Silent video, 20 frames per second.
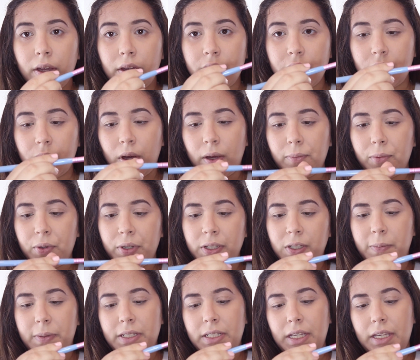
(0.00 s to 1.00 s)
So I'm going
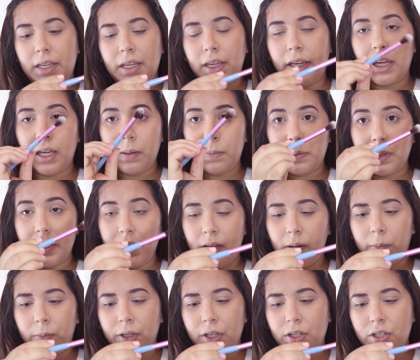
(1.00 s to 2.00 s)
to be taking a
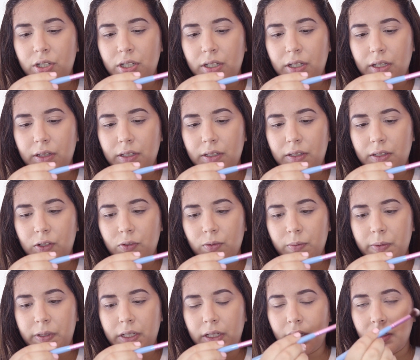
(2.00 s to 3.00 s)
blending brush, and this is
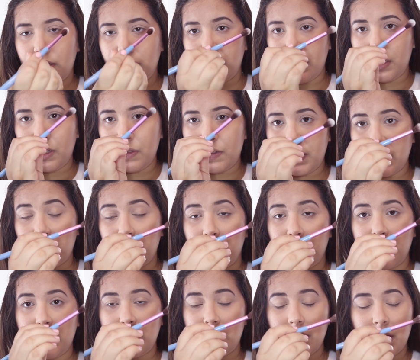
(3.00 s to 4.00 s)
from Sigma, it's
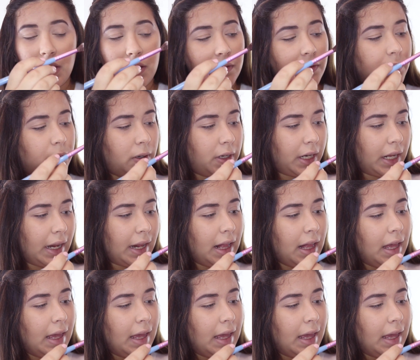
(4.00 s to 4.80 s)
an E40,